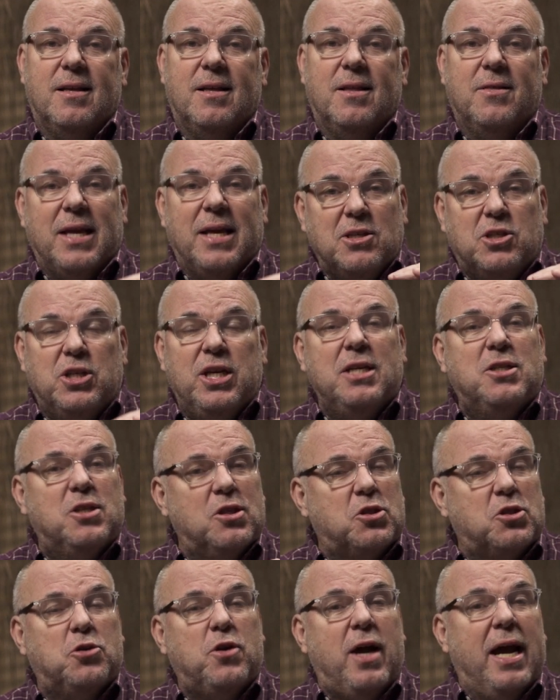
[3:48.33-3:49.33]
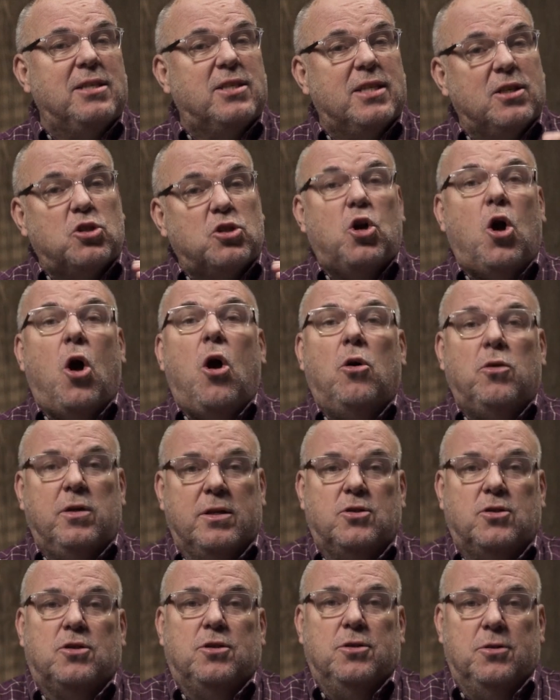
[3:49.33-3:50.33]
that Jesus Christ has called
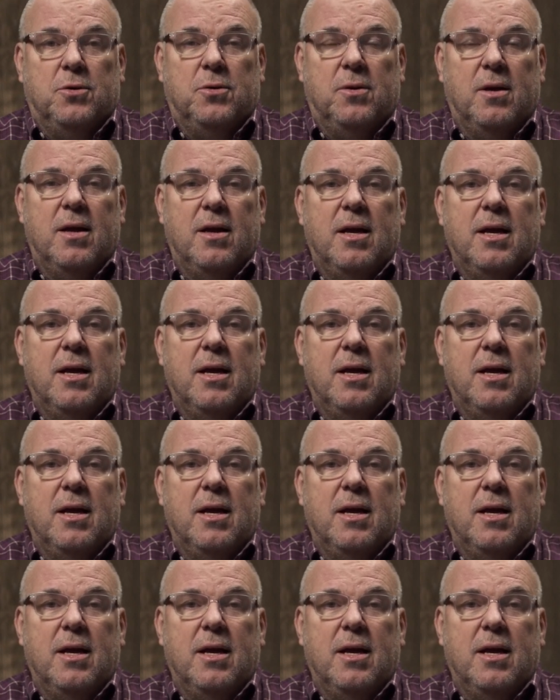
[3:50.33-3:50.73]
us to,